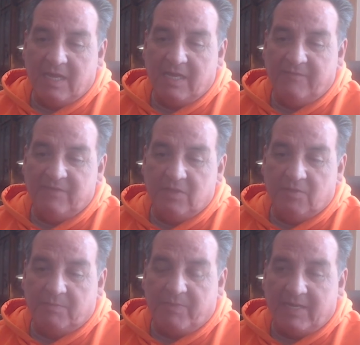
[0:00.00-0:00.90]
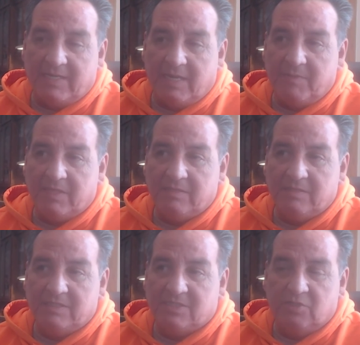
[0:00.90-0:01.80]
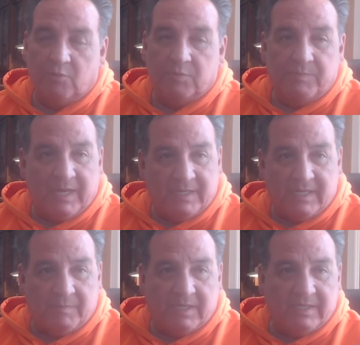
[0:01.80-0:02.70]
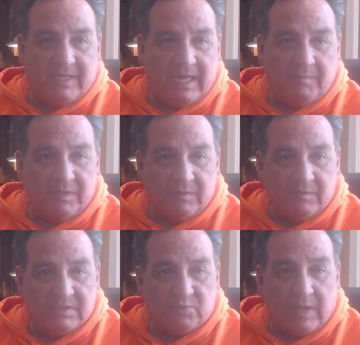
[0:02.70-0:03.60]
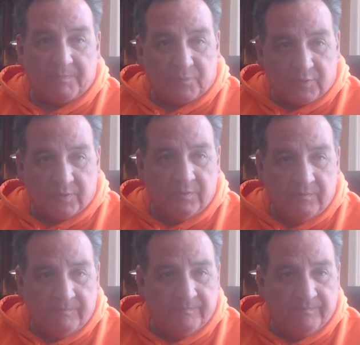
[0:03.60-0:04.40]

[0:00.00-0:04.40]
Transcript: even though the pandemic, this global pandemic came and swept through